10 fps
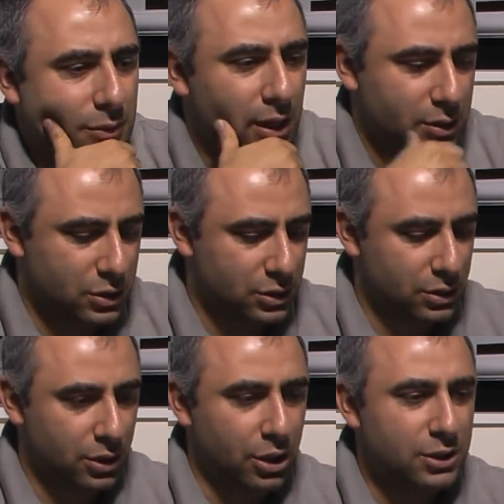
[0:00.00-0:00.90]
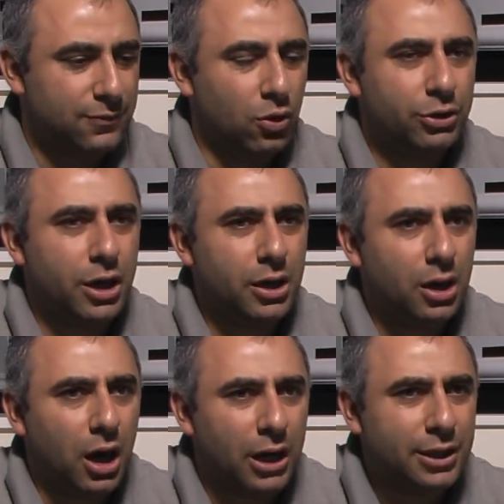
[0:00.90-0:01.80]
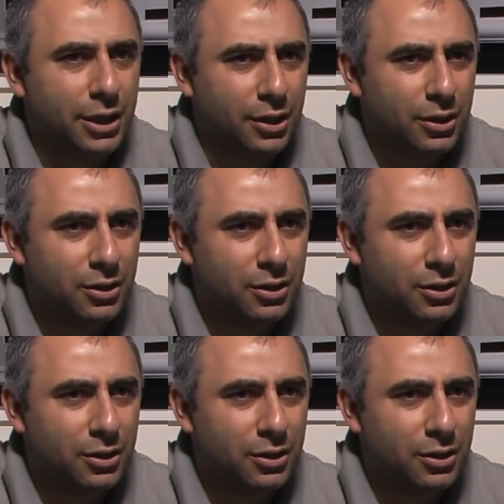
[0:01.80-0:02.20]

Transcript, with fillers: Yes, he's forking Adi.